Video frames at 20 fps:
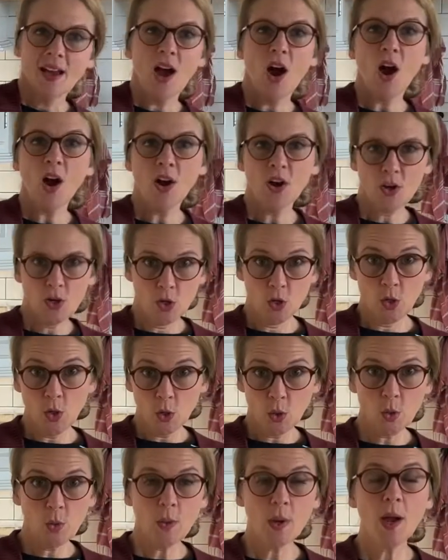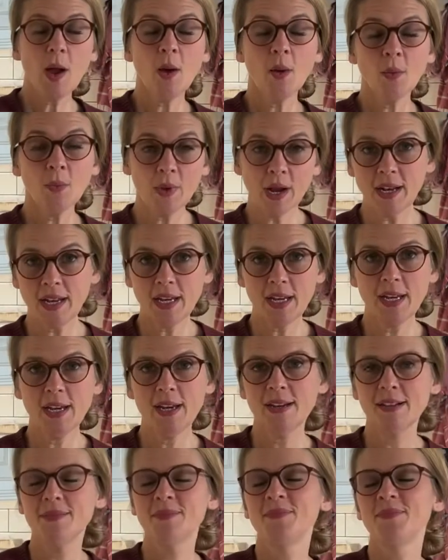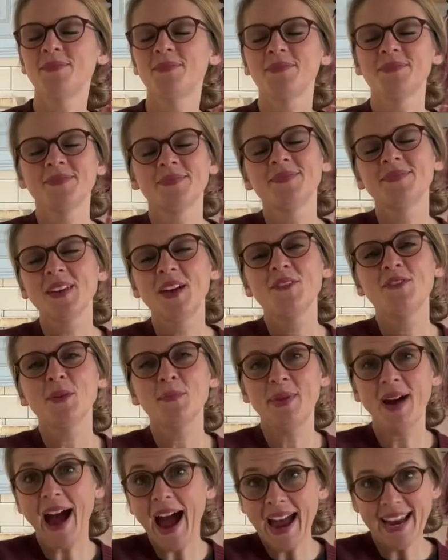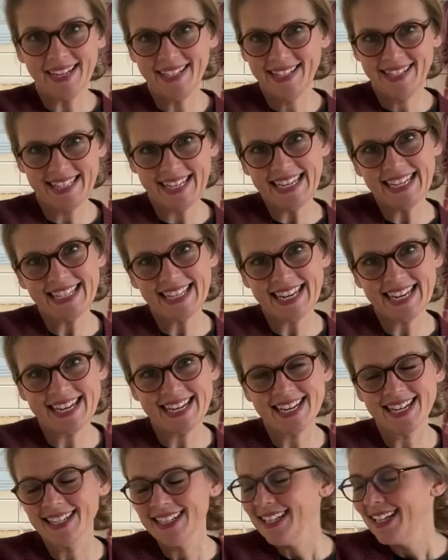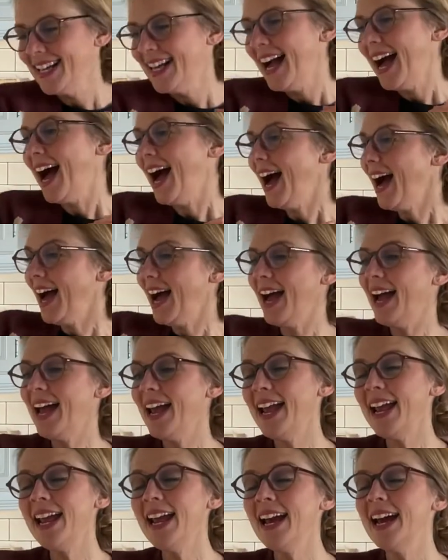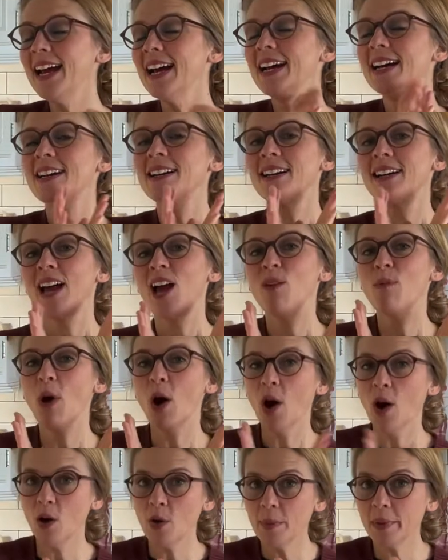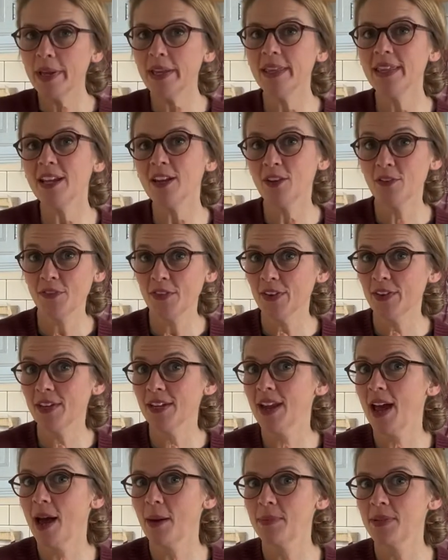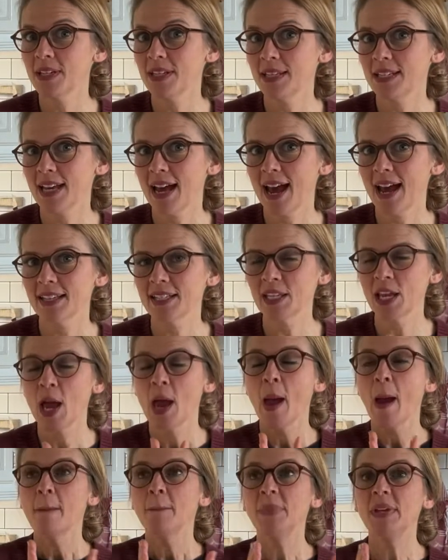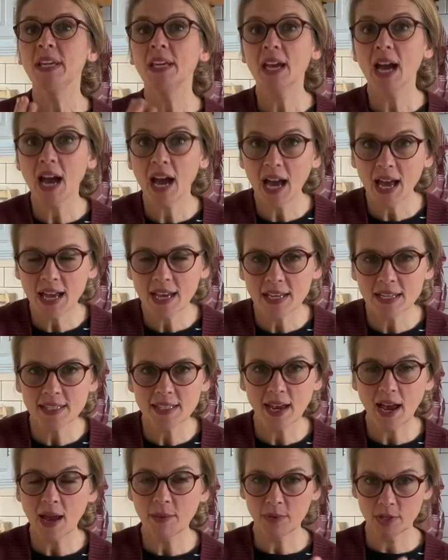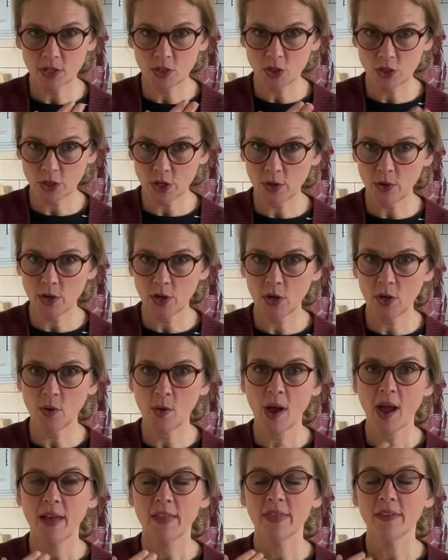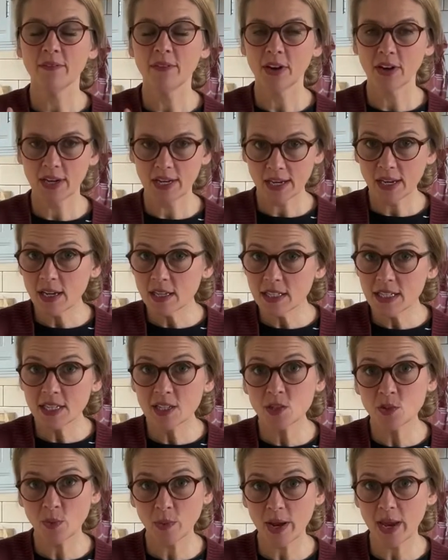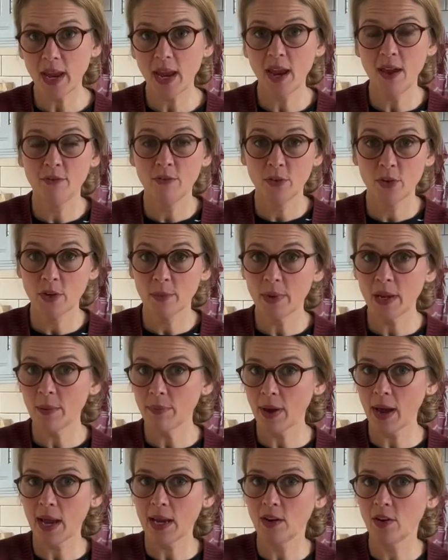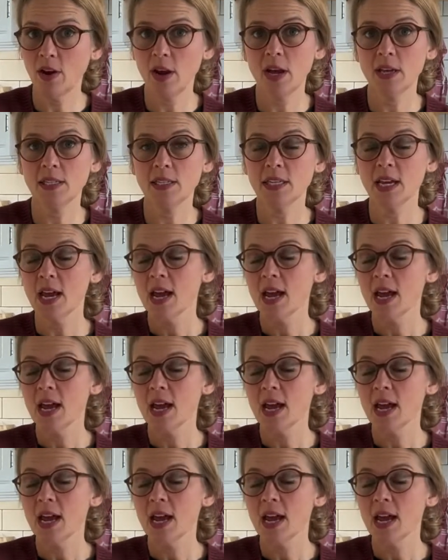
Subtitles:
Are you ready for pie season? I am hoping that you're feeling up to the task because I'm going to show you the very easiest way for you to make pie crust.